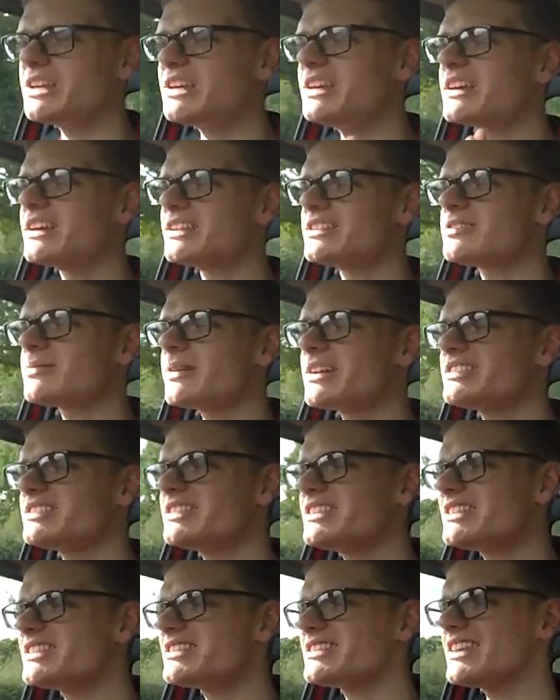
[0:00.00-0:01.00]
be to
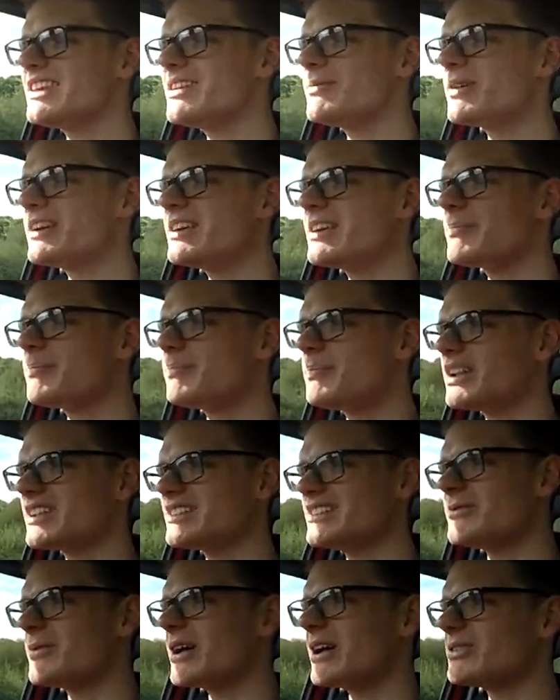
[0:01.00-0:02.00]
actually see where you're
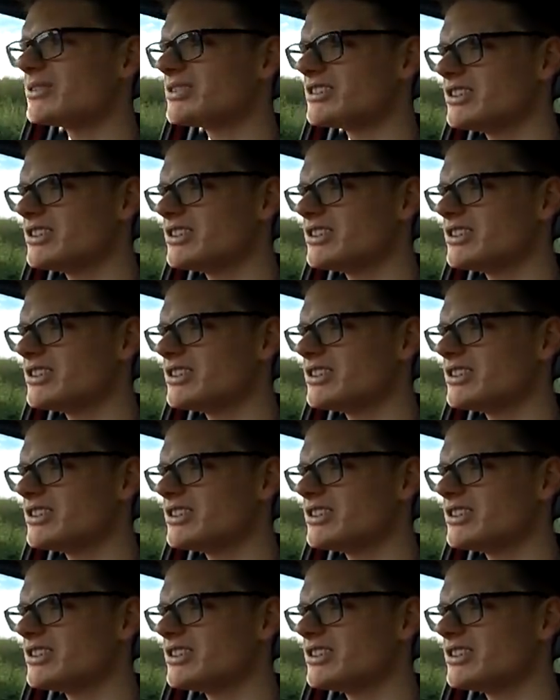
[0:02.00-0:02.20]
bloody well